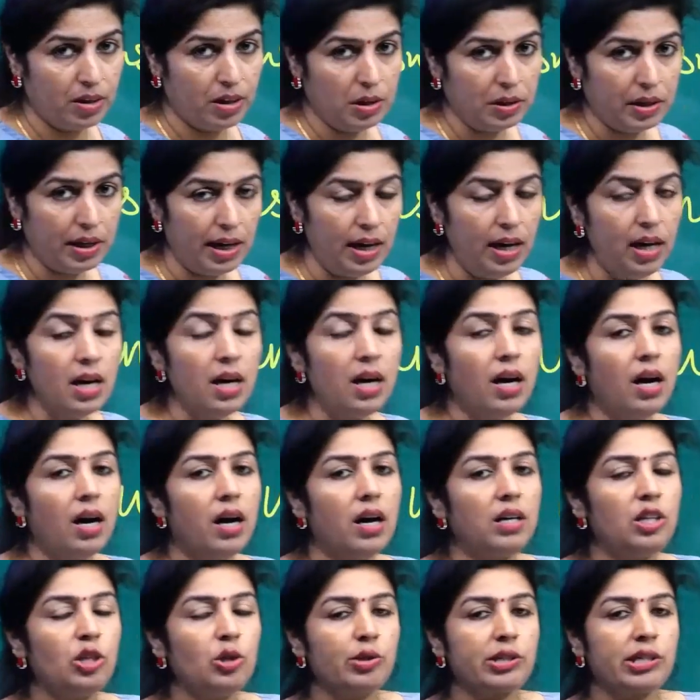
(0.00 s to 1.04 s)
Okay,
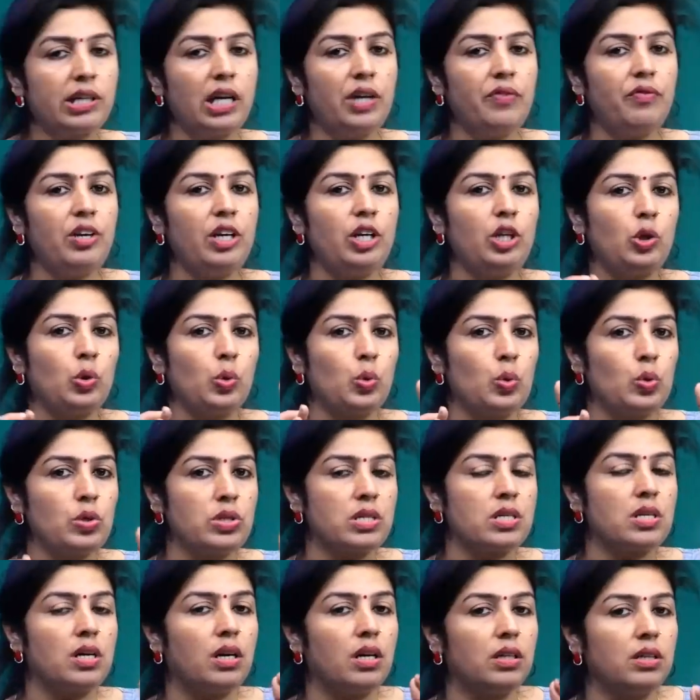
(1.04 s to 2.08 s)
usually we
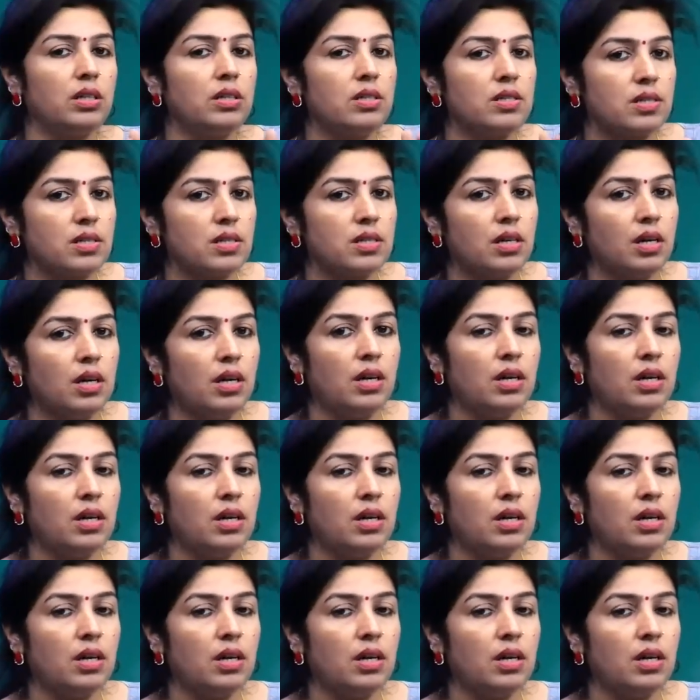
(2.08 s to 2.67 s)
use this